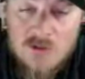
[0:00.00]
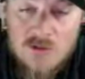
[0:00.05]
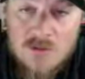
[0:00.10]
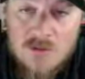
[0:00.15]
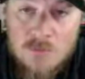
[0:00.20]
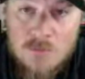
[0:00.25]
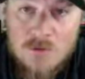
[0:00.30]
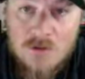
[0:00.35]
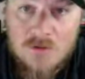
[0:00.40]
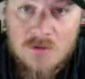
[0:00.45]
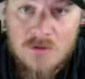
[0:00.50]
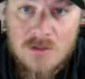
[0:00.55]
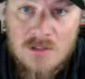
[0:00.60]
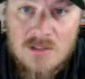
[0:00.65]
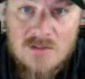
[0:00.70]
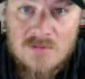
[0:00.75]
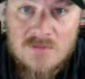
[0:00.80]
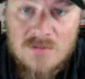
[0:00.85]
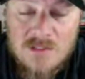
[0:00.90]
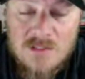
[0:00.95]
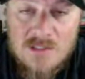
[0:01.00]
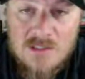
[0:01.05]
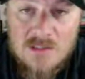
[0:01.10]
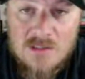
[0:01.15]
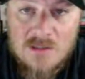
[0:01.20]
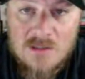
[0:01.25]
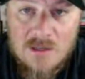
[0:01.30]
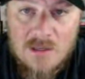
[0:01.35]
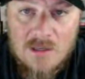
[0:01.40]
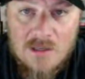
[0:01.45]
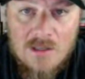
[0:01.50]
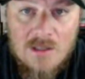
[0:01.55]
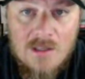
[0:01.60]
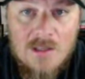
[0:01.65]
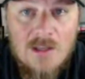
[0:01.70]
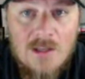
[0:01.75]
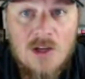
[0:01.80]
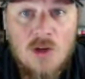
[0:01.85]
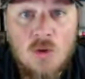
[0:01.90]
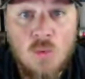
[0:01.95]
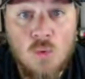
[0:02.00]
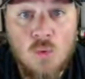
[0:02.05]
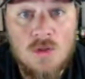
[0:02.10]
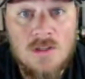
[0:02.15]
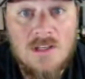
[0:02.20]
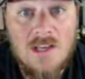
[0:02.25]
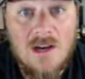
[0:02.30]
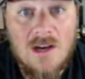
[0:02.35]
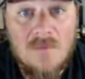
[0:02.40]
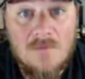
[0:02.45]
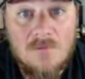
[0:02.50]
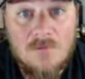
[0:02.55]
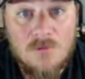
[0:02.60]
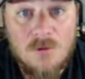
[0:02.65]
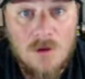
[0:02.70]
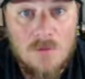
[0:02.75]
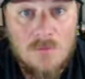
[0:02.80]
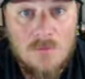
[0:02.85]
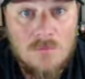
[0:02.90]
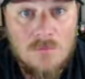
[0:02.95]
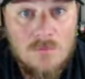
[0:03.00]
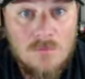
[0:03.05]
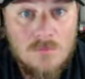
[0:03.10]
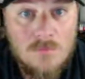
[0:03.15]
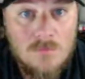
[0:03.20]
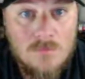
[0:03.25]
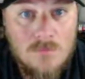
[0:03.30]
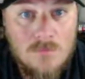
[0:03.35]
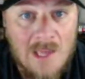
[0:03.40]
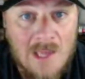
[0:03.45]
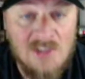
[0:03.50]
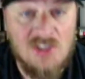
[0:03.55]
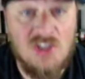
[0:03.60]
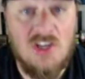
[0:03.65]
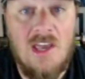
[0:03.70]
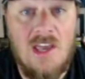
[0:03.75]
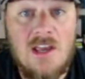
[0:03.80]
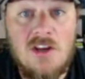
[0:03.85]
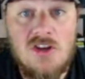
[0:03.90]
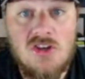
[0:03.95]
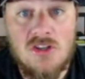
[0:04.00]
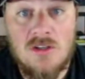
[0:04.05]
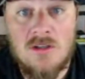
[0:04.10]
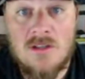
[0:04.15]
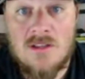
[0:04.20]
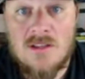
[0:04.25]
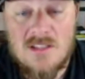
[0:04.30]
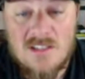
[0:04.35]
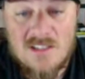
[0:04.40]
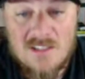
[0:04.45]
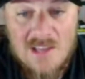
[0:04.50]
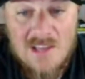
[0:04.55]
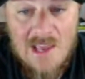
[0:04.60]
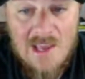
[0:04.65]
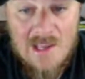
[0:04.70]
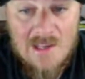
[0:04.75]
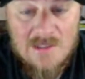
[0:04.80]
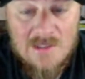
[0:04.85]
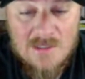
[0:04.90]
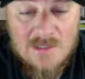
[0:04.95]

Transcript: to build this facility, would come from education in the state.